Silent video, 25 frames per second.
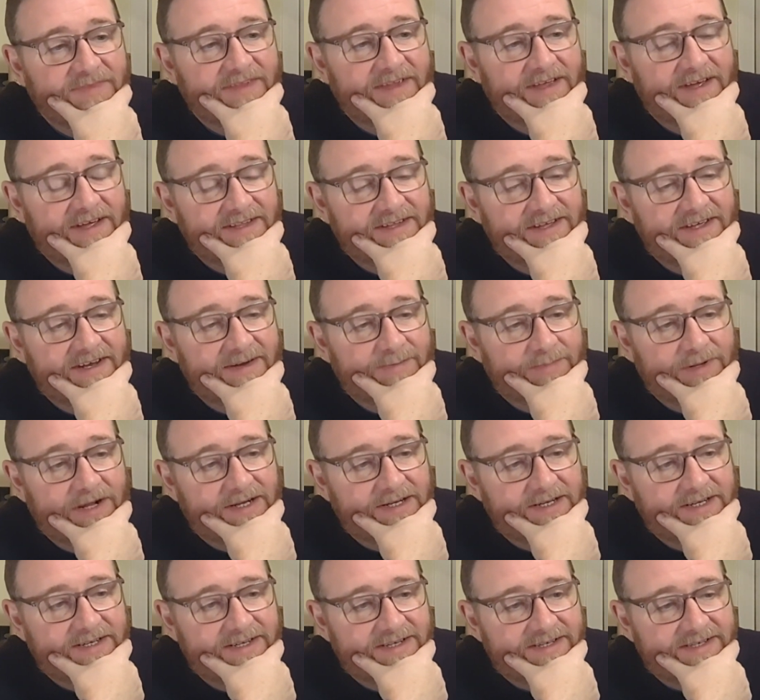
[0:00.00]
and they're a
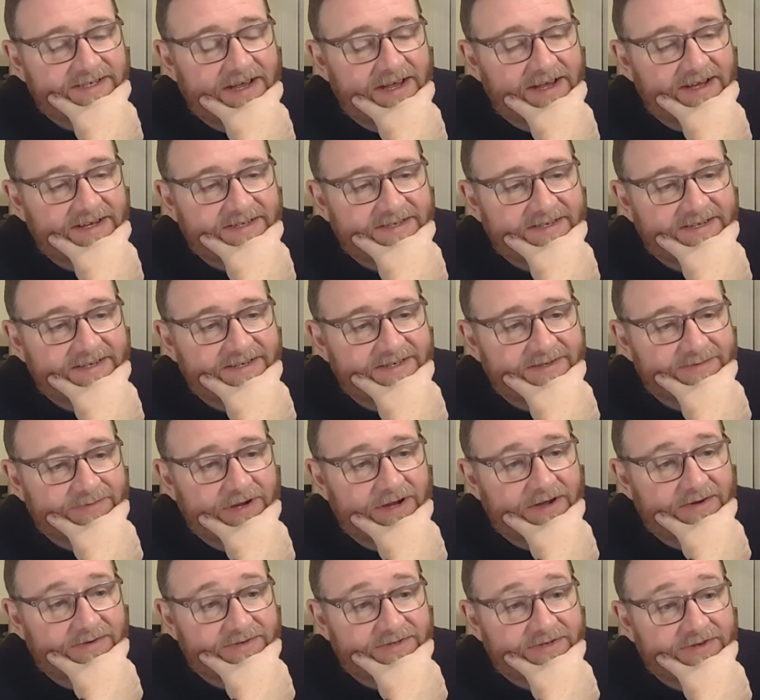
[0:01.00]
bloody disaster as
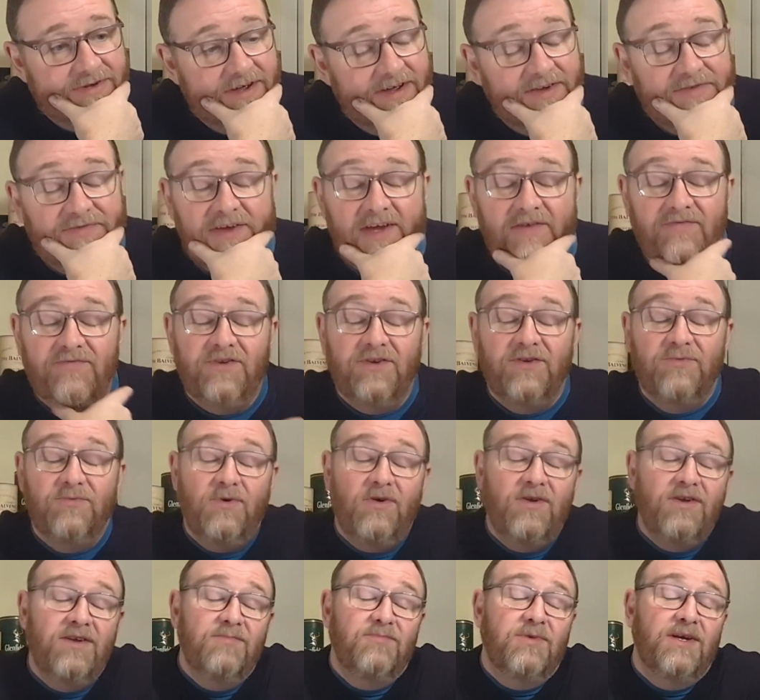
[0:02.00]
well. So if you
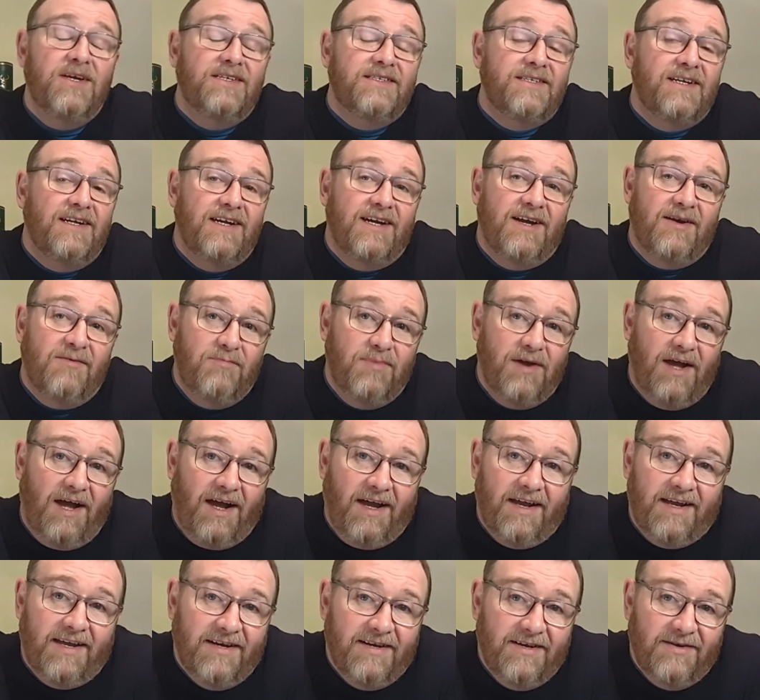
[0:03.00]
want to basically come
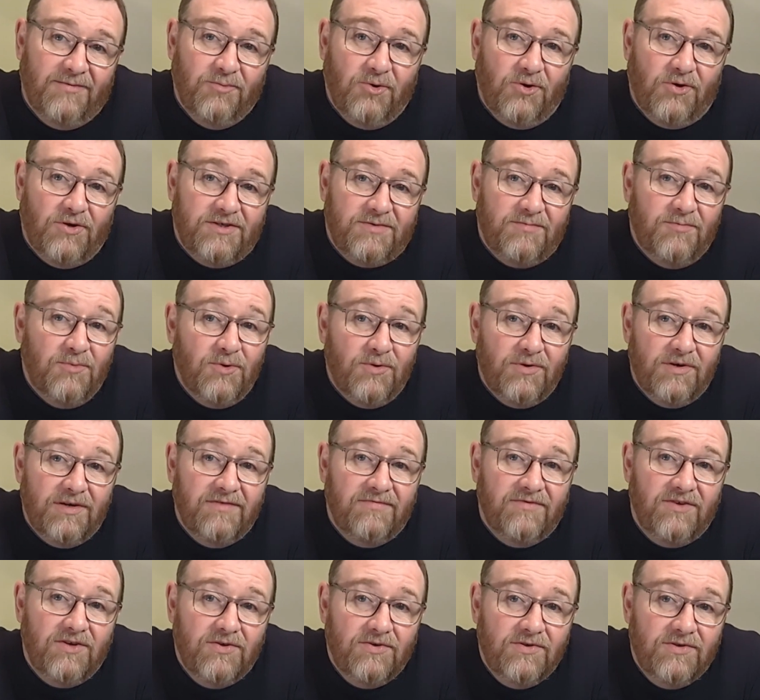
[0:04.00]
back and watch more
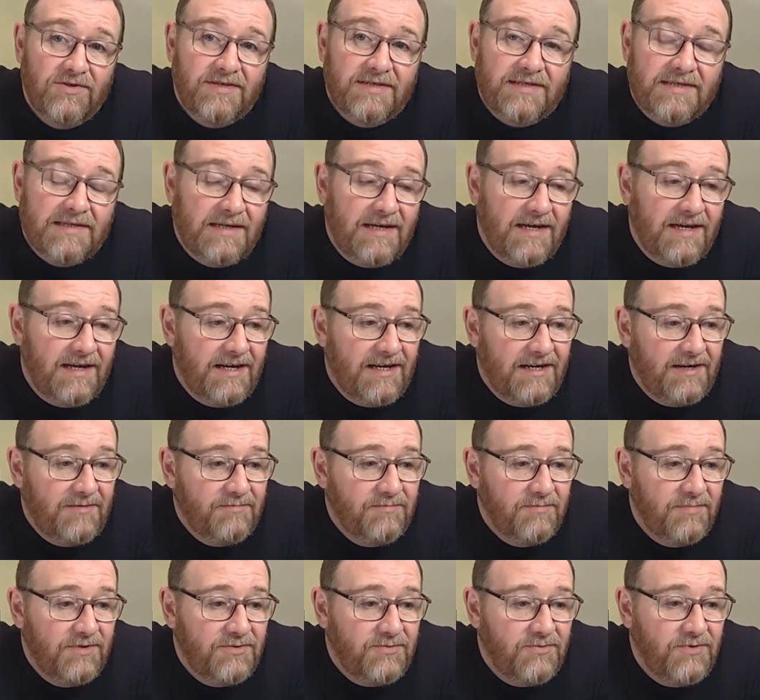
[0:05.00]
reviews
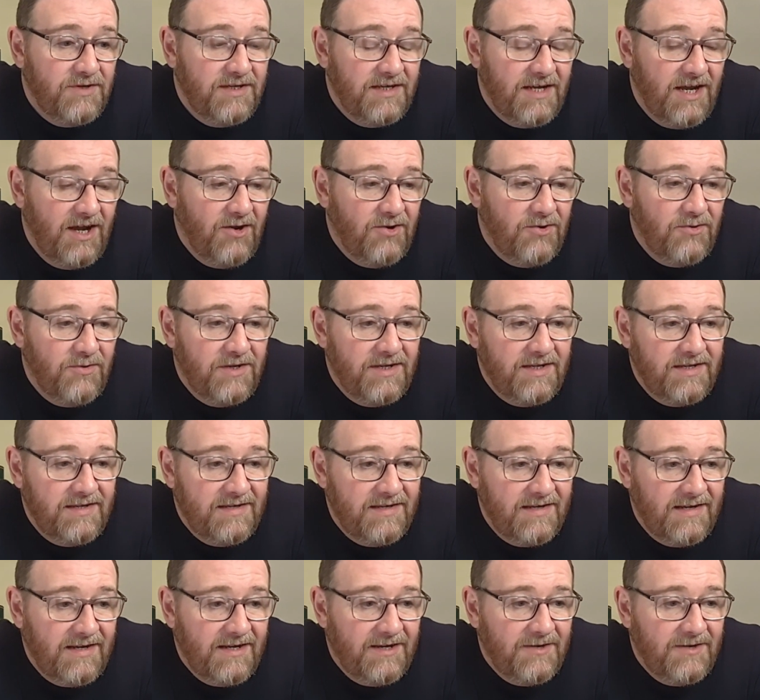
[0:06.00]
between now and